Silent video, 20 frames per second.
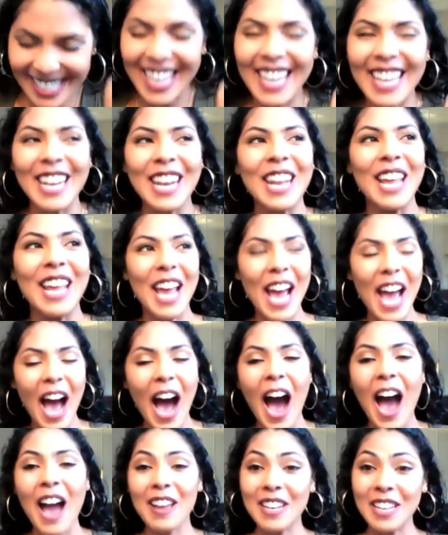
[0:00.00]
and
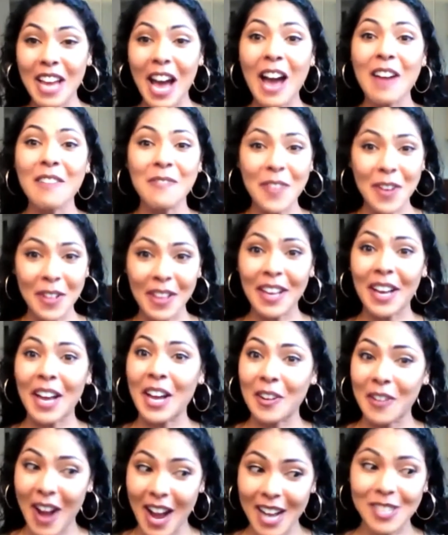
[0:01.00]
I feel like I
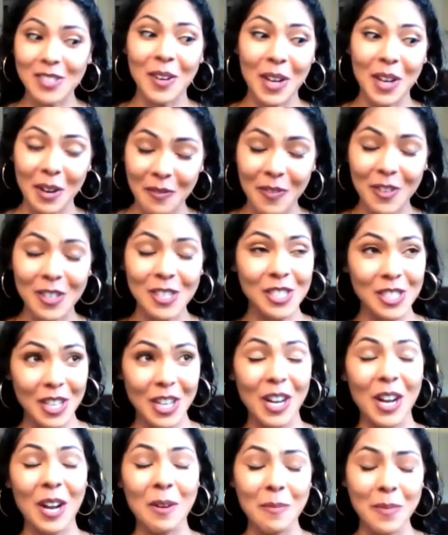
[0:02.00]
graduated for
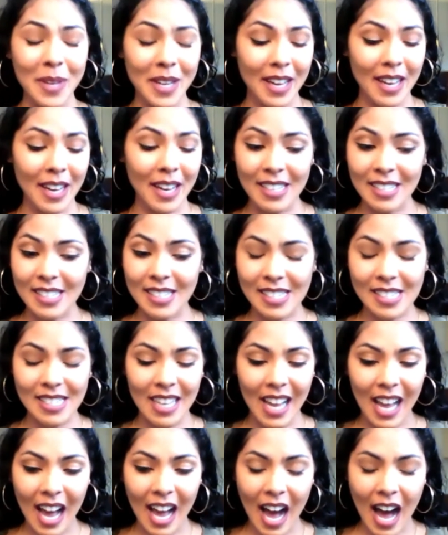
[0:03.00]
sure, because
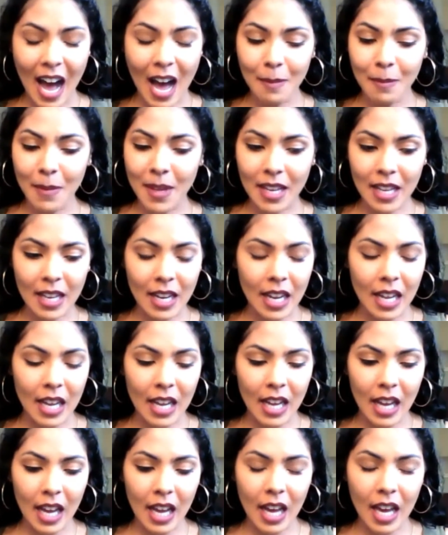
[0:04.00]
I mean,
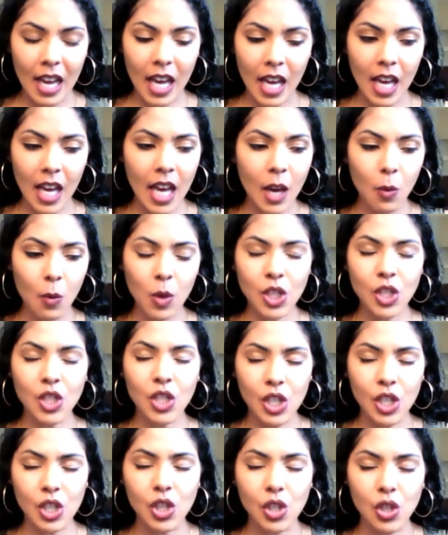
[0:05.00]
it was
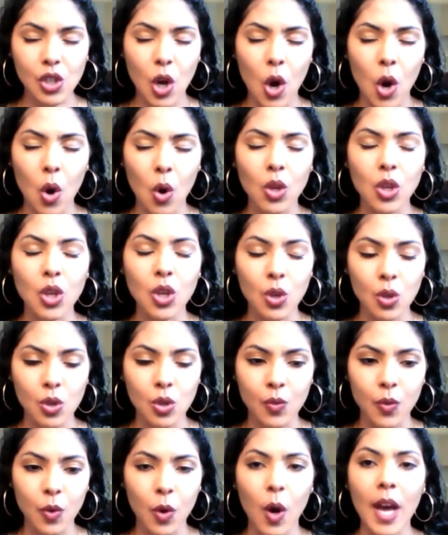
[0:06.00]
just so
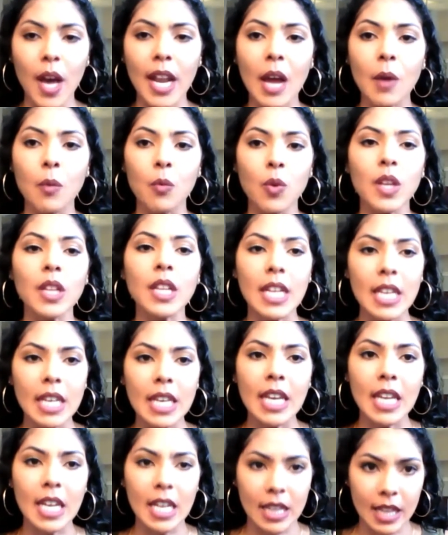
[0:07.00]
useful, and I really
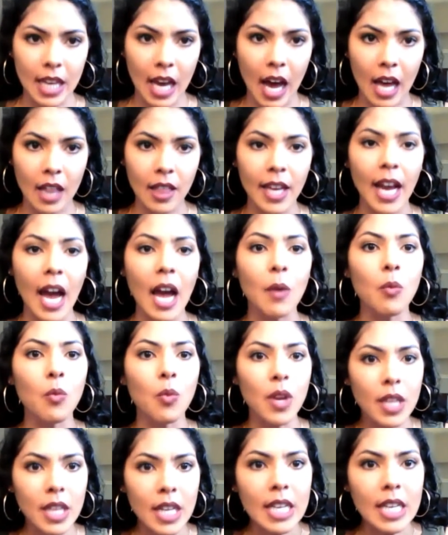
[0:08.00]
needed that. Like I
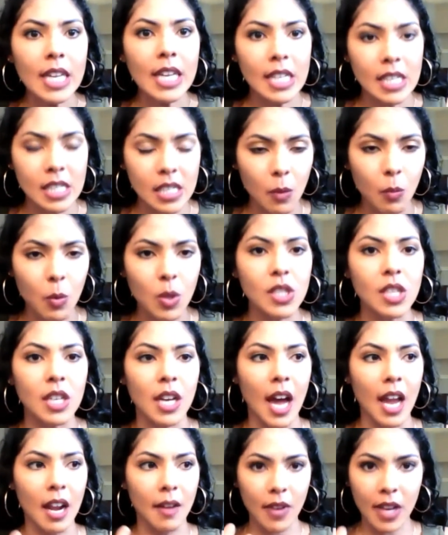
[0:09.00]
really needed someone to
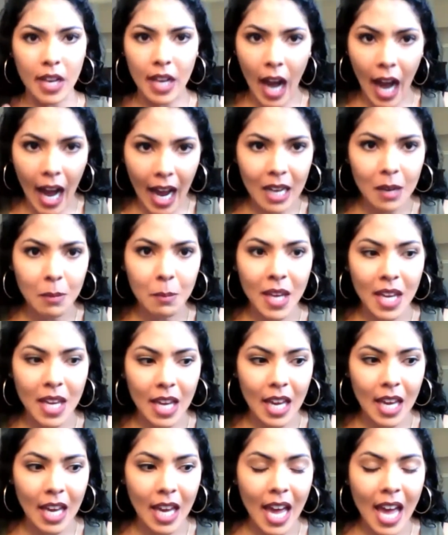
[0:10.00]
kind of guide
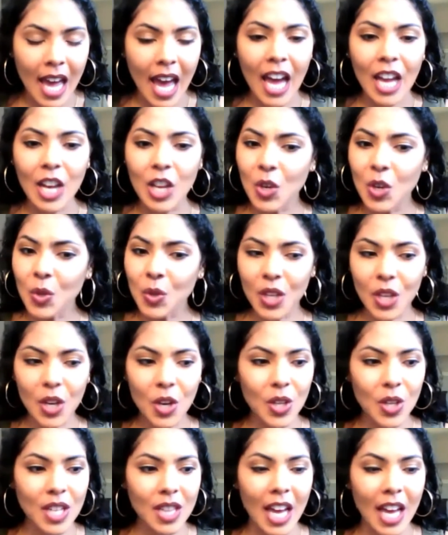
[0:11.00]
me. And
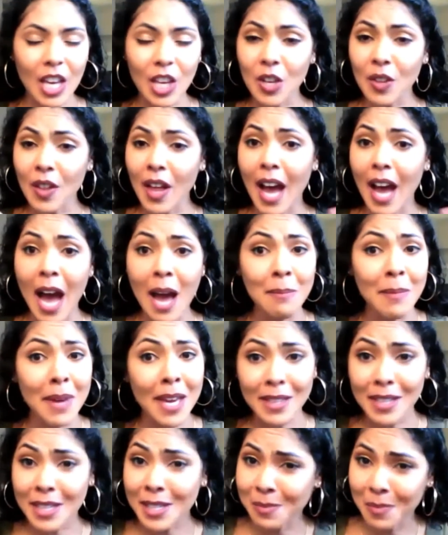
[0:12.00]
literally, like you're like, I
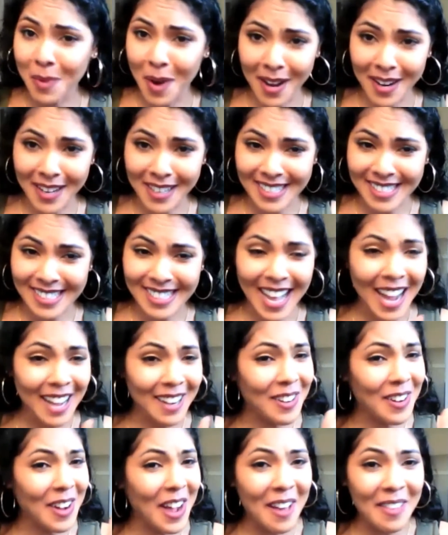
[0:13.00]
made these products. I
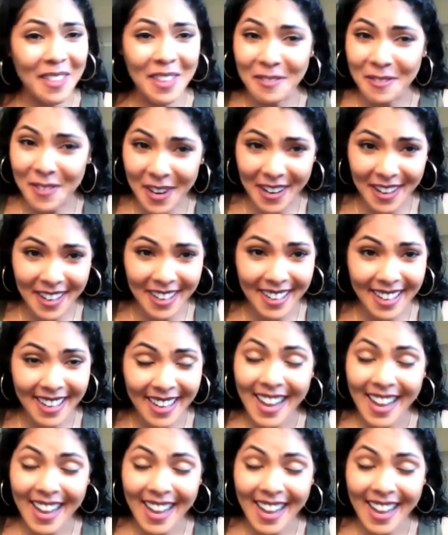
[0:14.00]
know how they work.